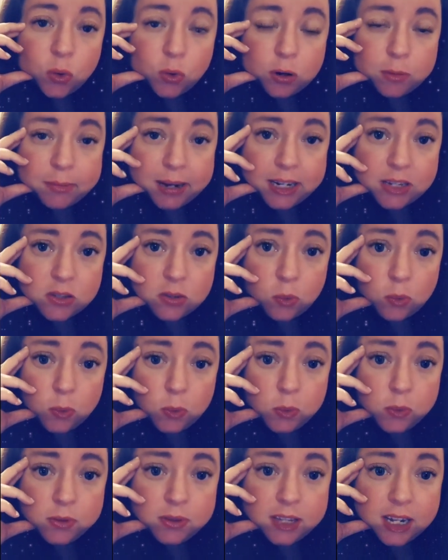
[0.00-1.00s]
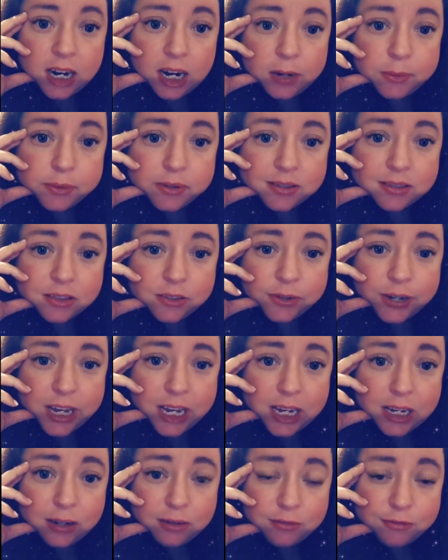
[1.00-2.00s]
or my soul, that I was
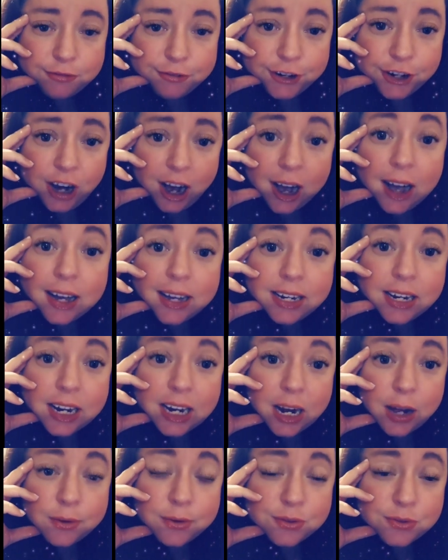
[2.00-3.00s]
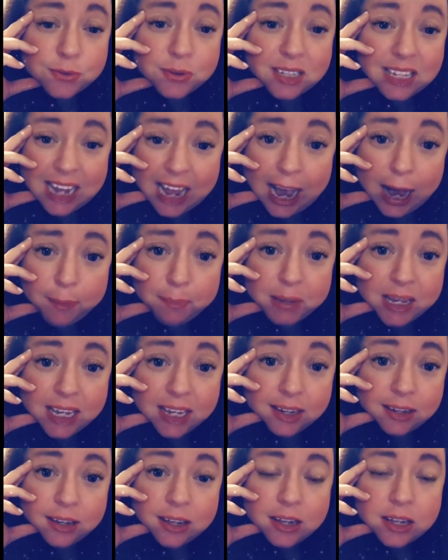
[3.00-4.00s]
looking for God. And I was really
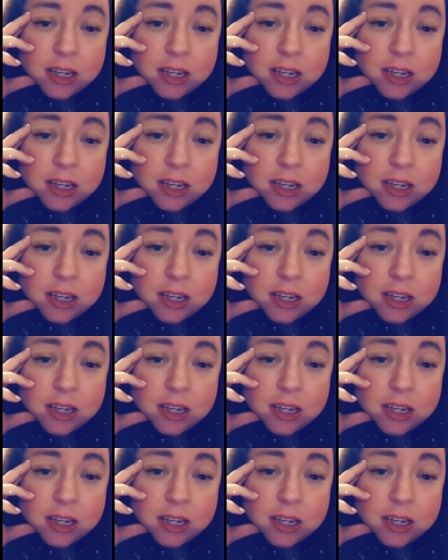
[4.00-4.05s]
happy